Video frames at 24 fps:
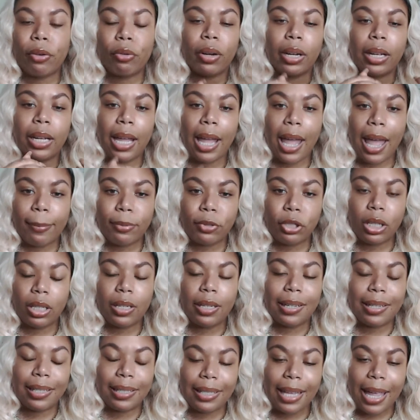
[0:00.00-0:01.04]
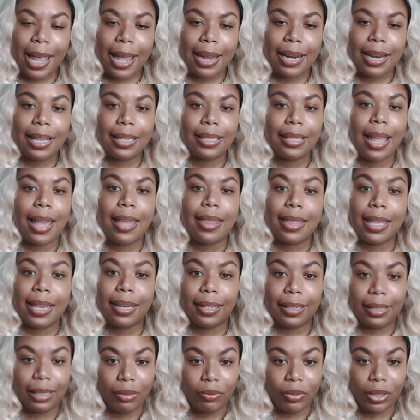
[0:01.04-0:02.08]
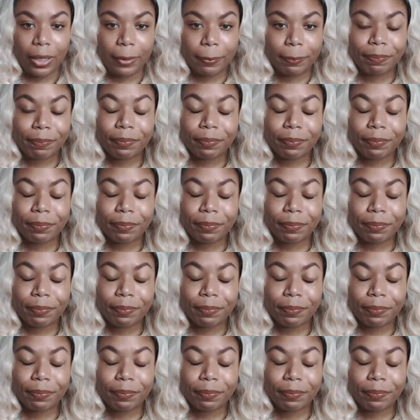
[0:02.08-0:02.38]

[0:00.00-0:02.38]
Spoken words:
or a caption and a status and then leaving.